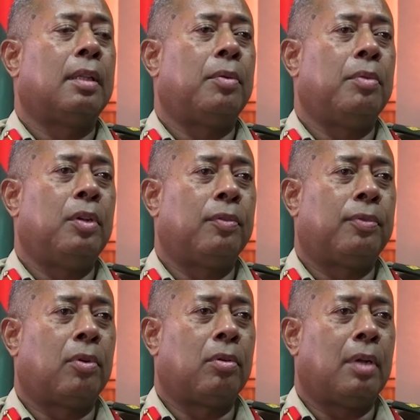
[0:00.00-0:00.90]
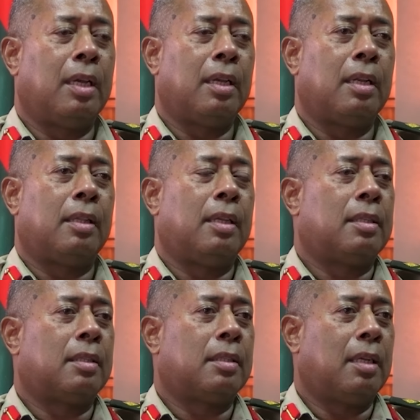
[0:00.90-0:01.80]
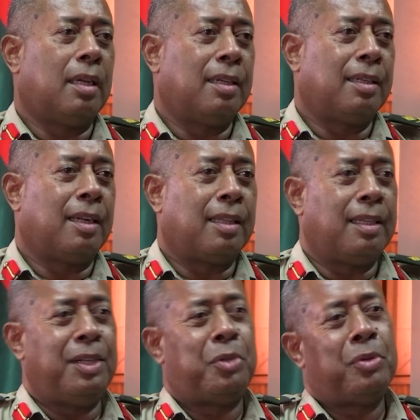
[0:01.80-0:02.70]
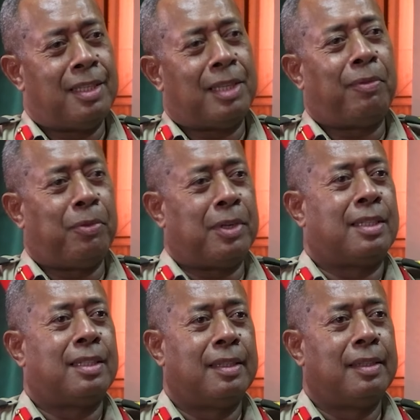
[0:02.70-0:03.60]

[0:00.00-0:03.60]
that we need to follow, again, that's another issue in itself for us.